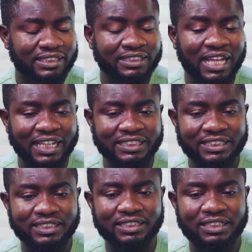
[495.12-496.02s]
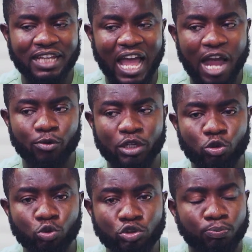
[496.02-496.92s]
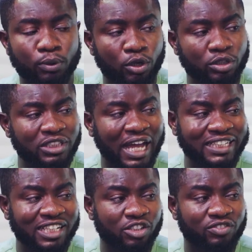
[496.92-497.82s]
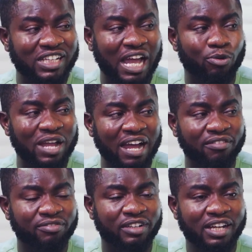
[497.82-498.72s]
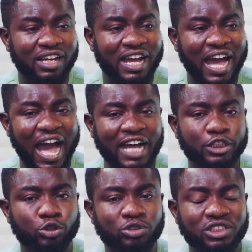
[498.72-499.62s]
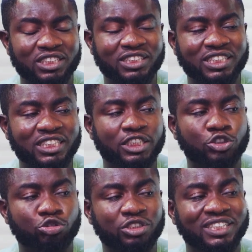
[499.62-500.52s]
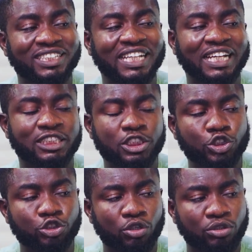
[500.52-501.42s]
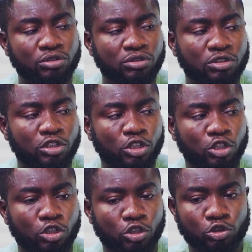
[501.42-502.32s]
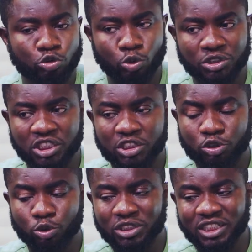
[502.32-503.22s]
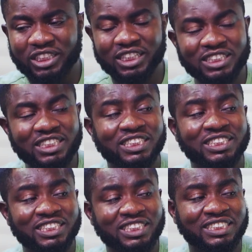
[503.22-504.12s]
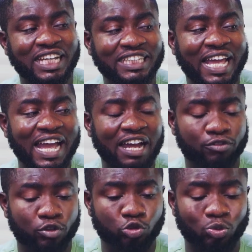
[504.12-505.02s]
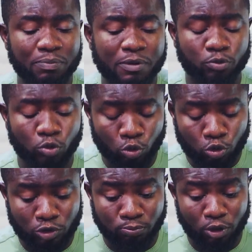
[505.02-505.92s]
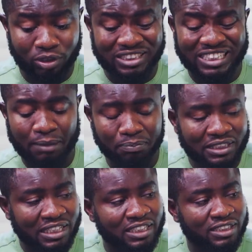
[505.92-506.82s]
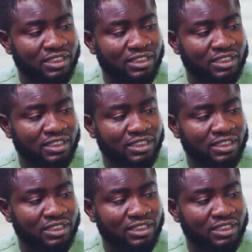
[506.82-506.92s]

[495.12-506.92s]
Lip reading: that I will lose blood. At the end of the day, I will have acute kidney injury in addition to the chronic kidney disease that I have. Because when people lose blood rapidly,